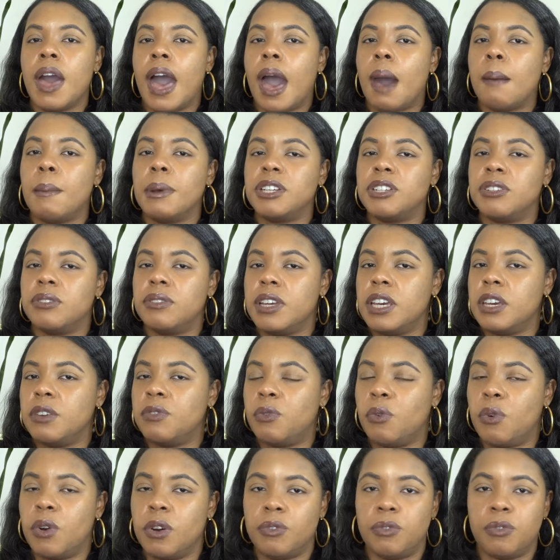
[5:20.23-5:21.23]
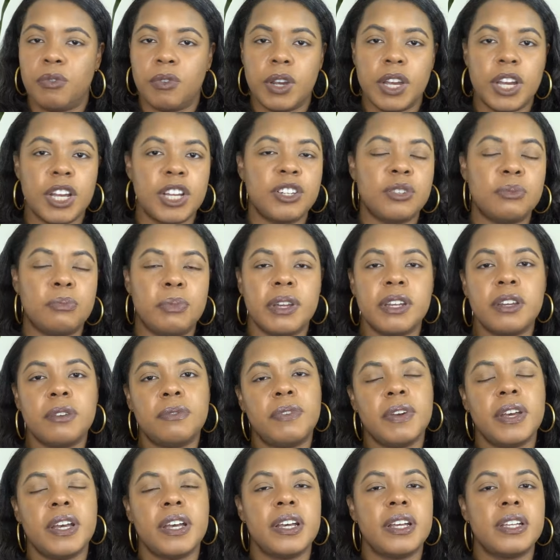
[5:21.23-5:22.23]
how much you need for fringe
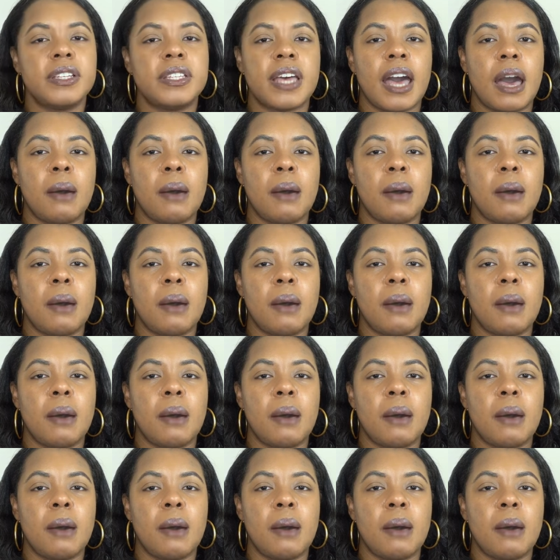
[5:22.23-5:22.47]
benefits,